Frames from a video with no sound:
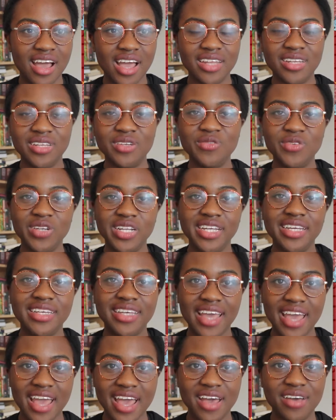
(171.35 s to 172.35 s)
I didn't really
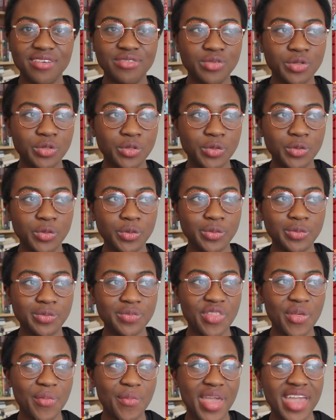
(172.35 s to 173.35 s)
care for
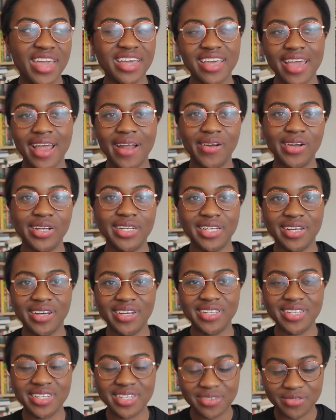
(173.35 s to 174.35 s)
the main character.
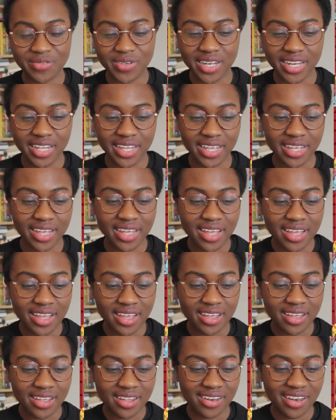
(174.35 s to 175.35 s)
I didn't really
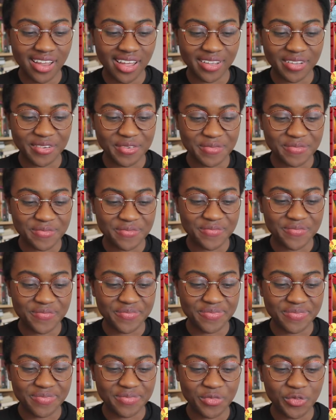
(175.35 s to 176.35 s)
like
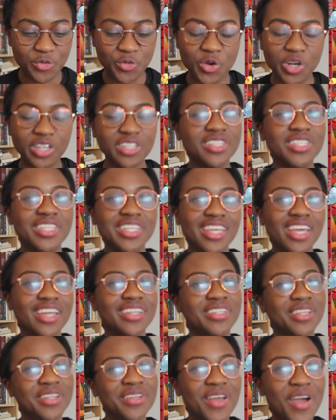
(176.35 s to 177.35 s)
want to
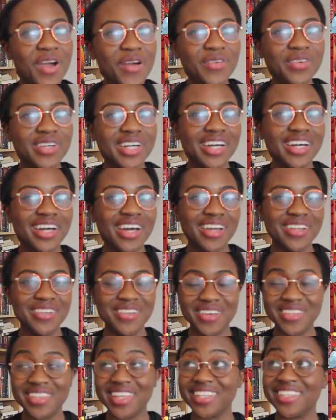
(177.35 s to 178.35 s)
get to know her. I
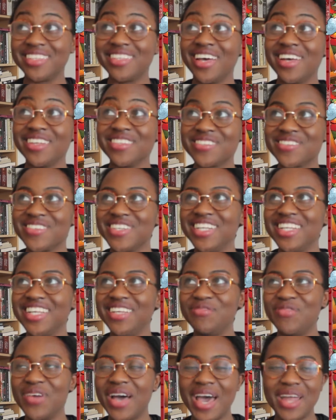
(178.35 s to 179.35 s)
know that sounds
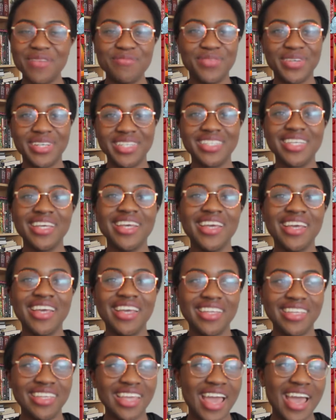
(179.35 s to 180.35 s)
really bad, but
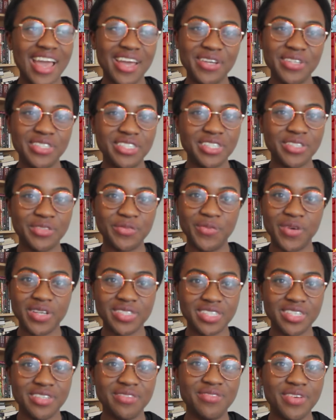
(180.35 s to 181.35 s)
yeah, it just
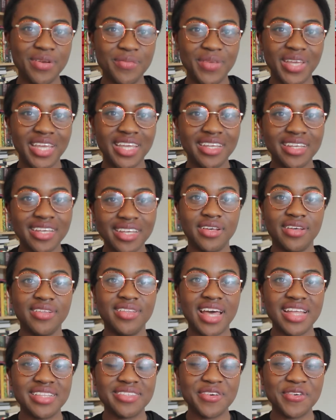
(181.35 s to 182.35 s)
wasn't for me. So
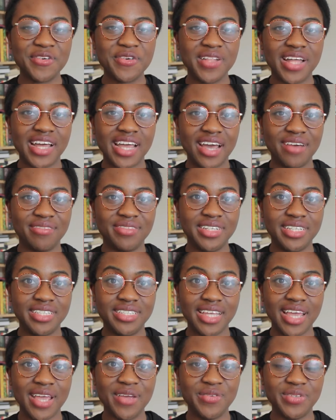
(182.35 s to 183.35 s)
that's all I have to
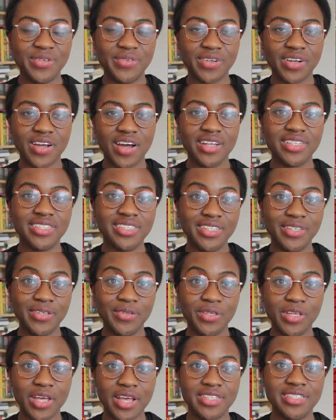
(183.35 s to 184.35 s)
say with regards
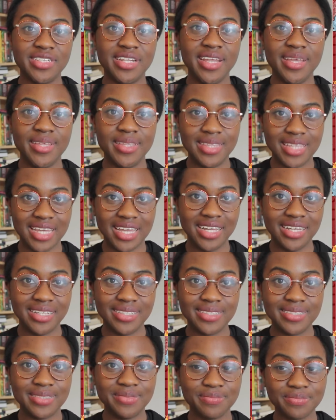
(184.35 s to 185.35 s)
to ghostly
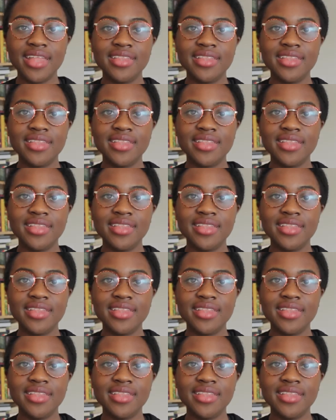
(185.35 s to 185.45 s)
things.